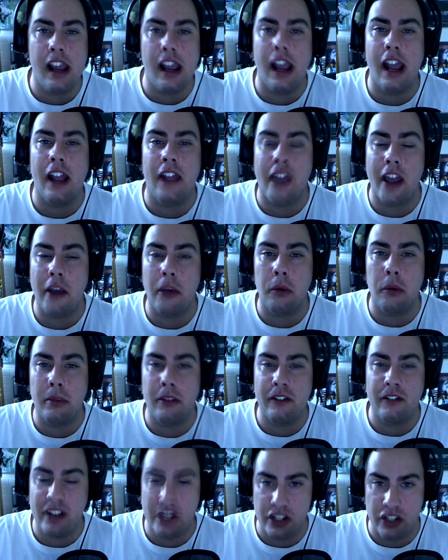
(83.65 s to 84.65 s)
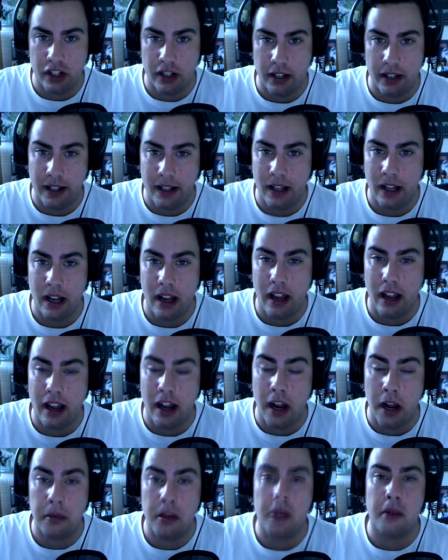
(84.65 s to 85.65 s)
and they will be featured in an
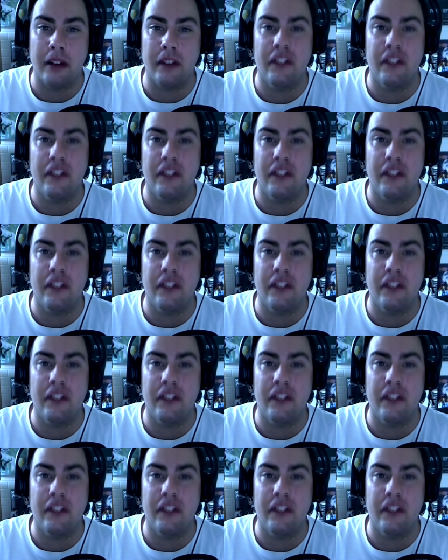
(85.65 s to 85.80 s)
upcoming